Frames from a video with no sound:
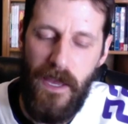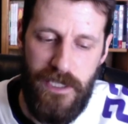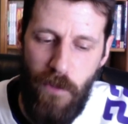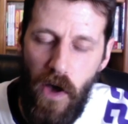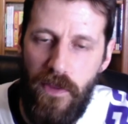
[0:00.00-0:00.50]

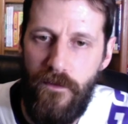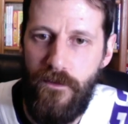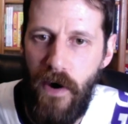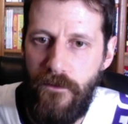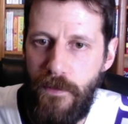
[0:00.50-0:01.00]
small
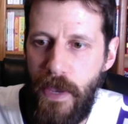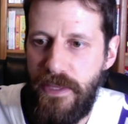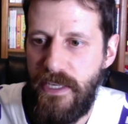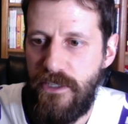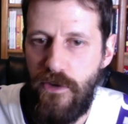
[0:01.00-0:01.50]
of, of a
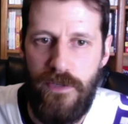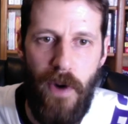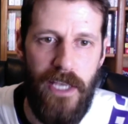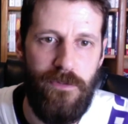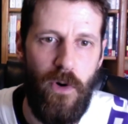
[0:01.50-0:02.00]
bathing suit as
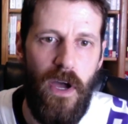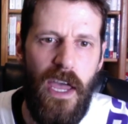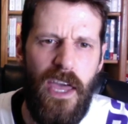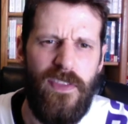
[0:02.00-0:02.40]
possible.